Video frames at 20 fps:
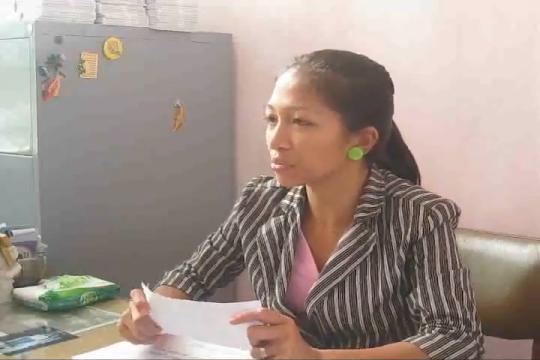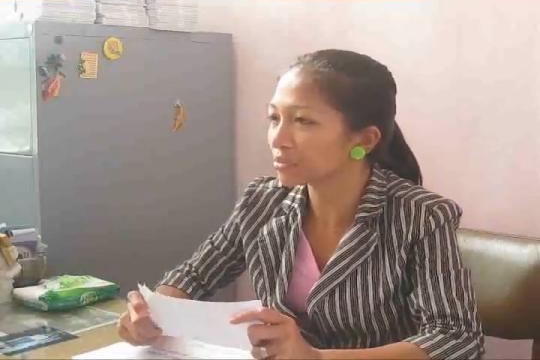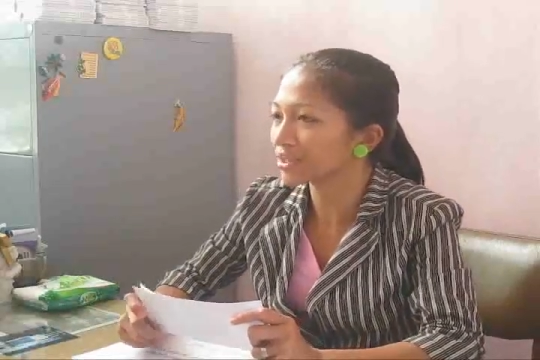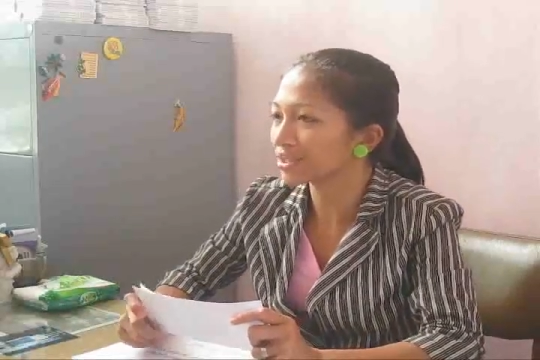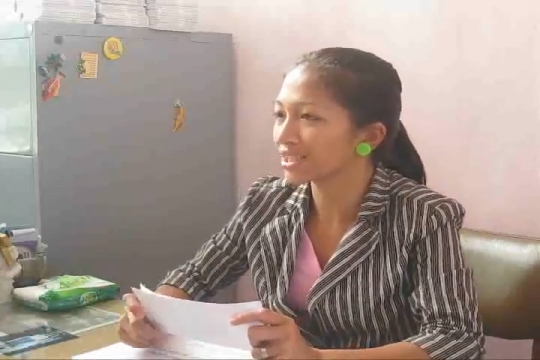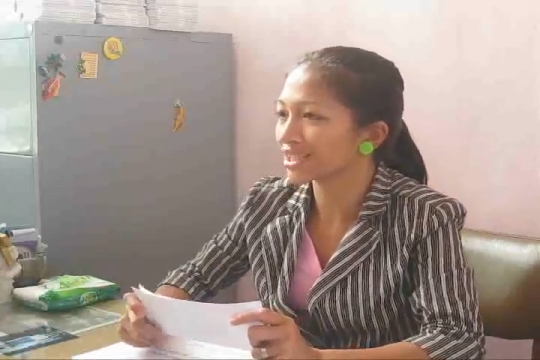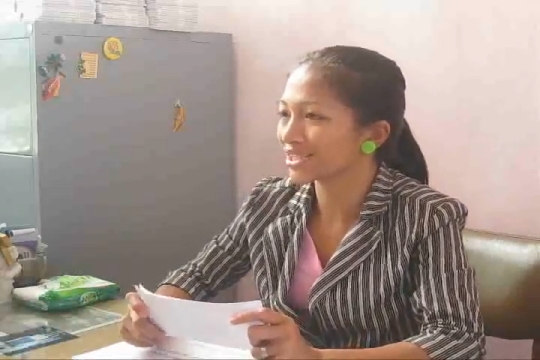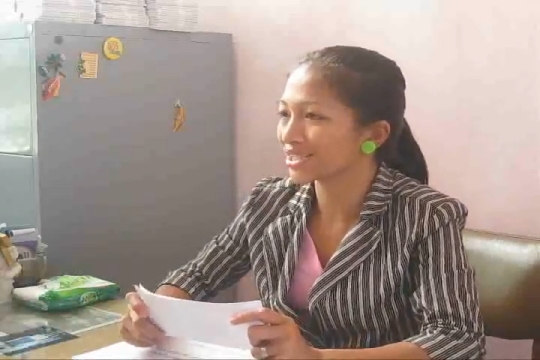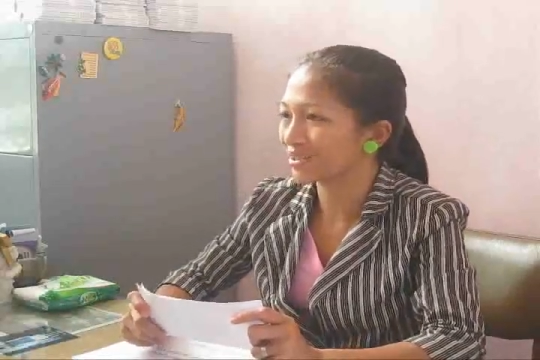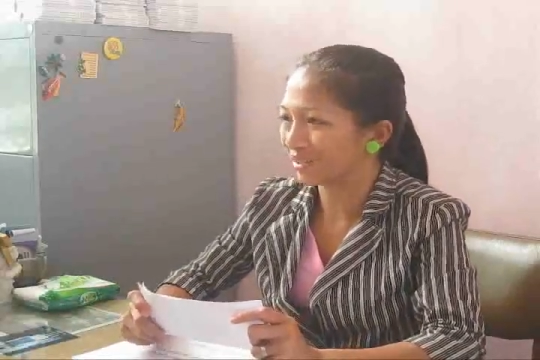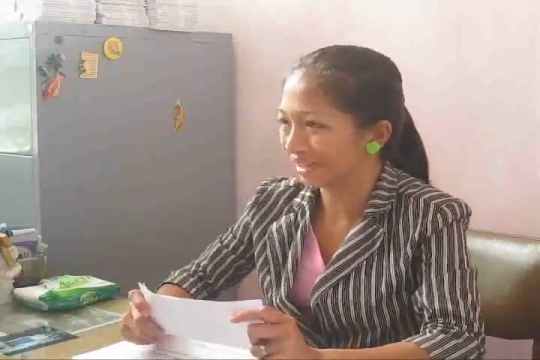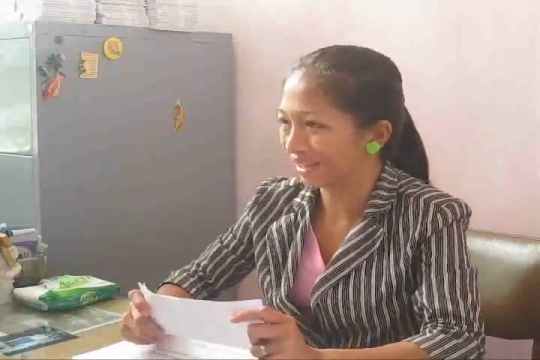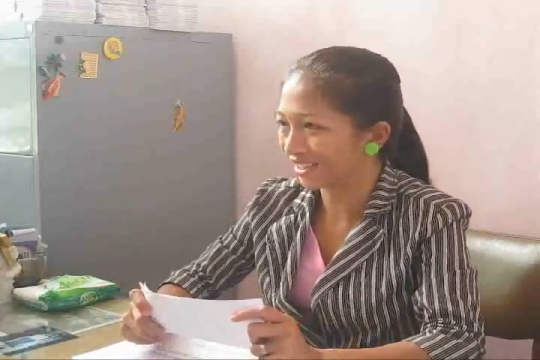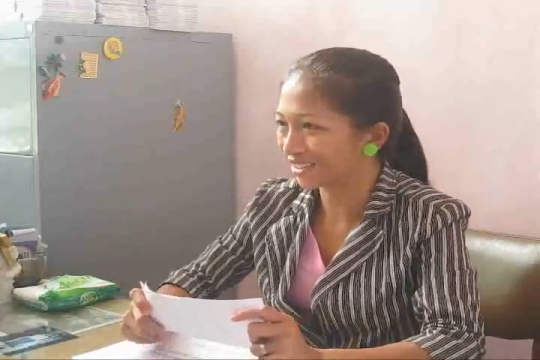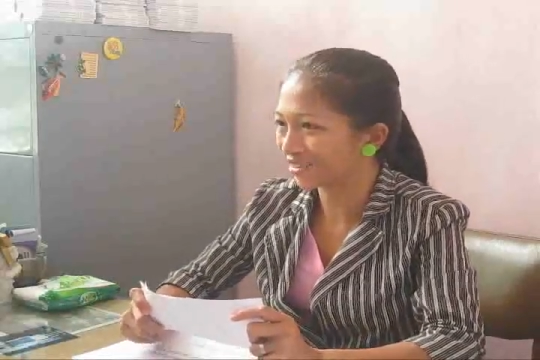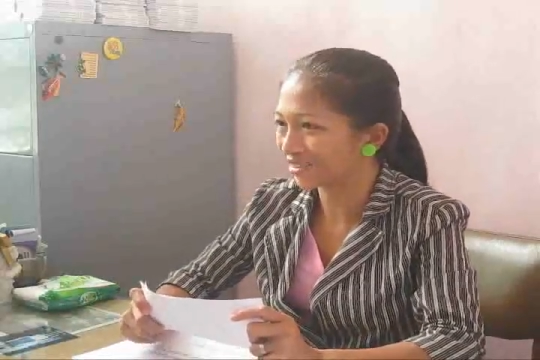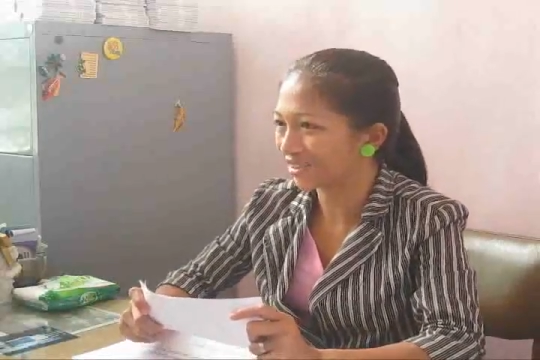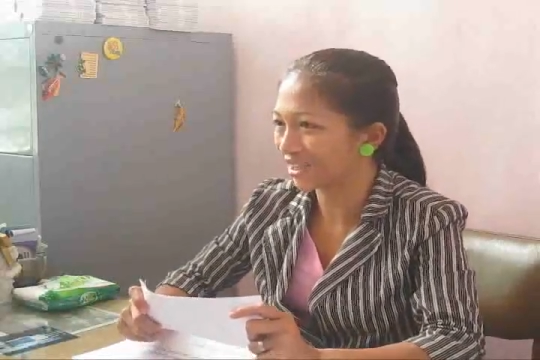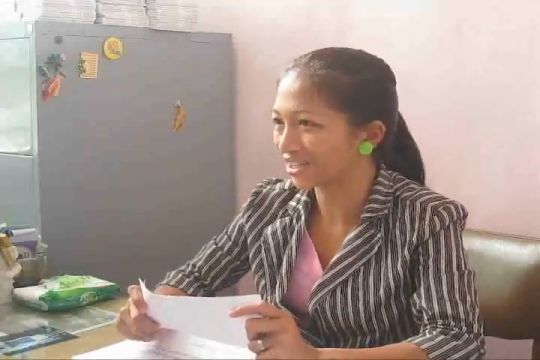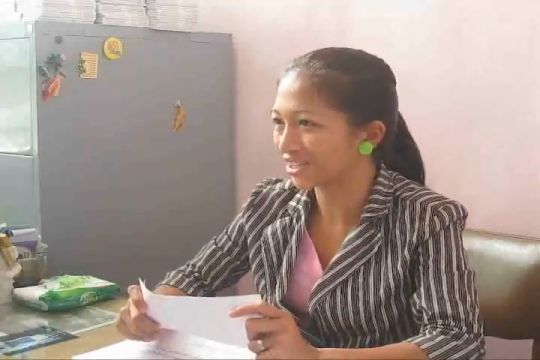minutes while I
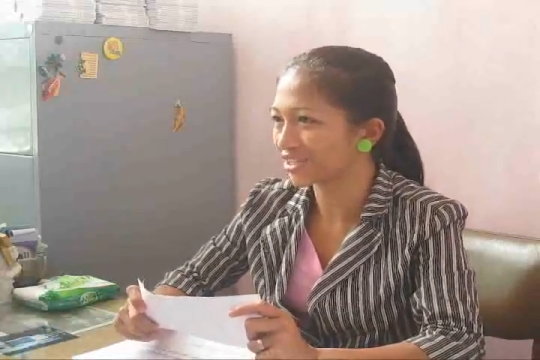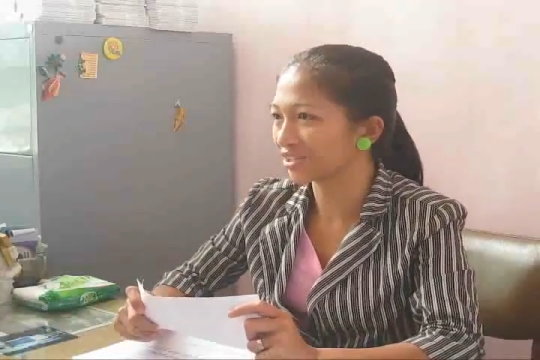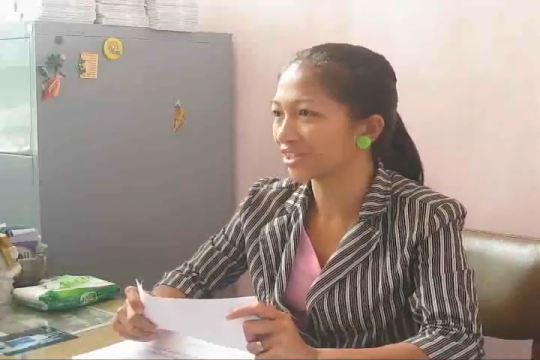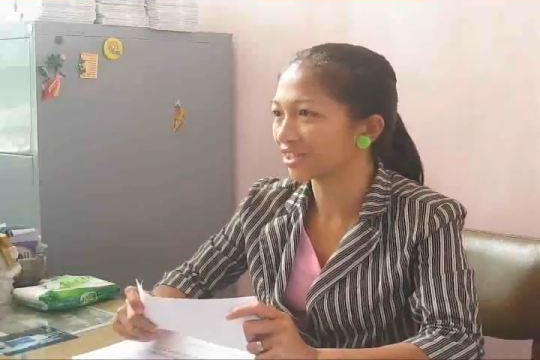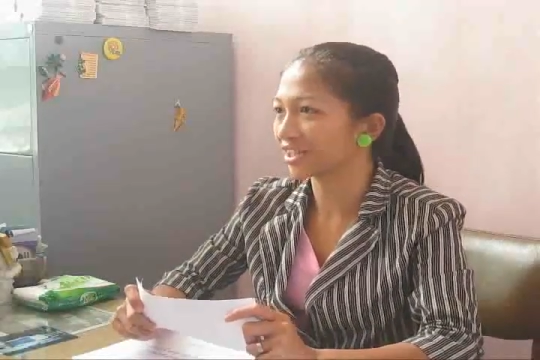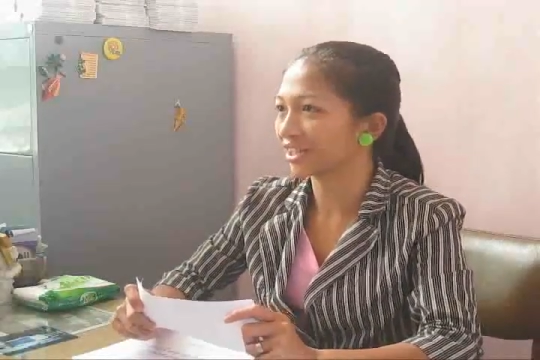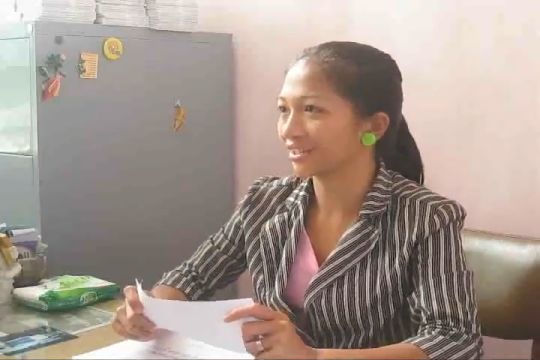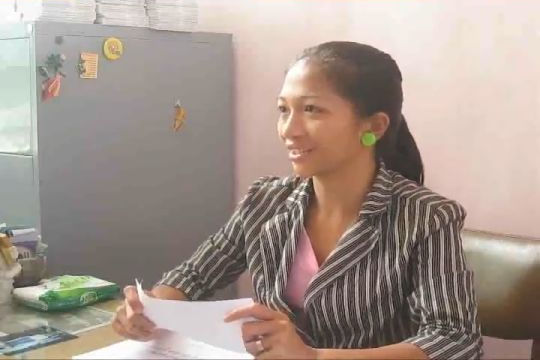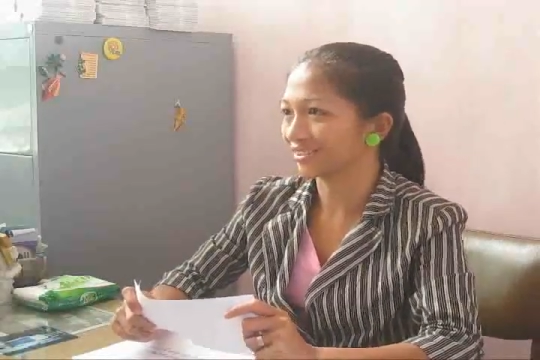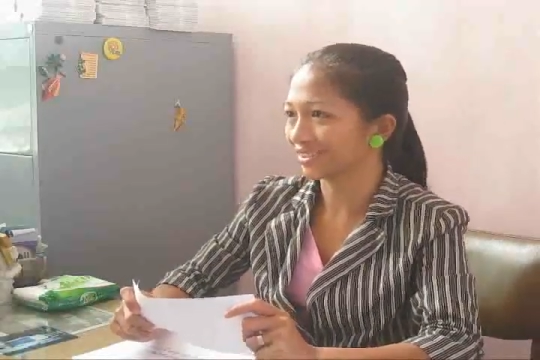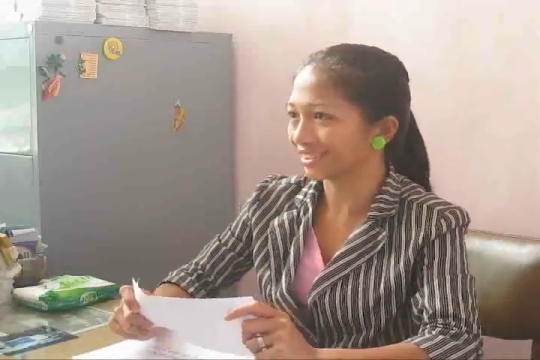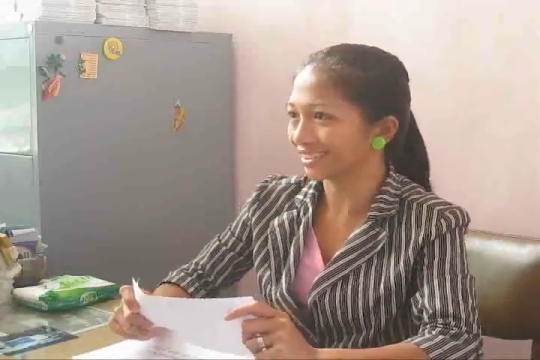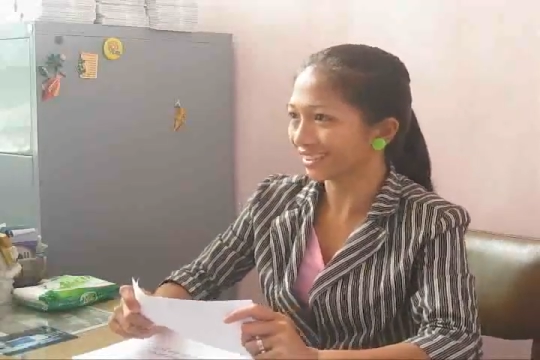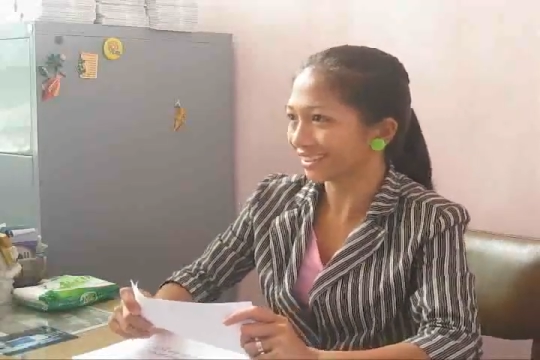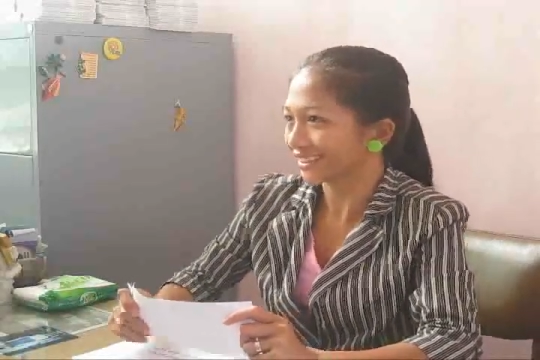create your account.